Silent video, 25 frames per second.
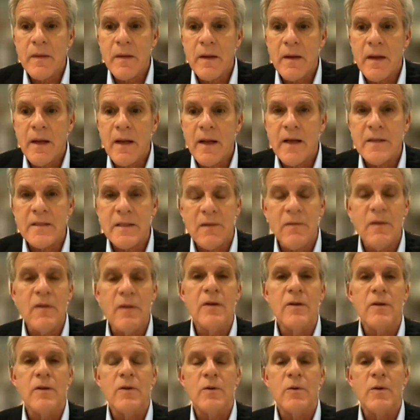It has
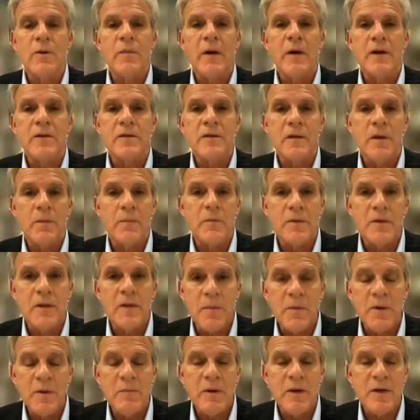everything to do with the Palestinian
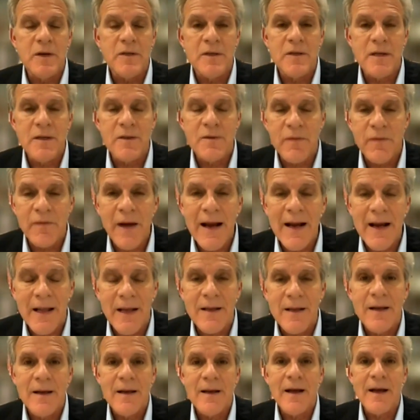numbers because it is
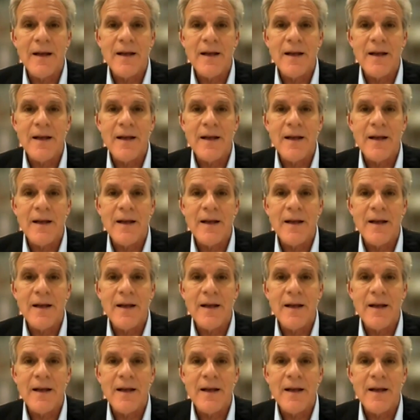fighting